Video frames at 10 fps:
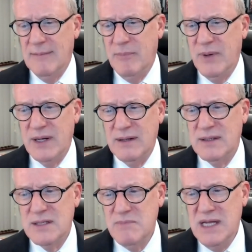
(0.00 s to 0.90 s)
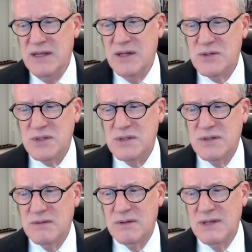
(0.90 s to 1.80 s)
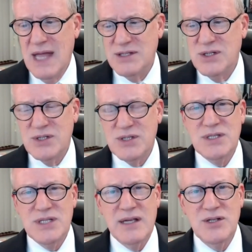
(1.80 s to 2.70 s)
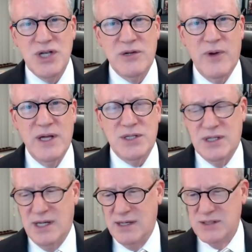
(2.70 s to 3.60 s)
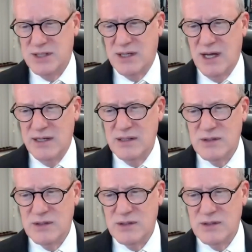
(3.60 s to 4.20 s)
But to me, there's not just the second generation antipsychotics,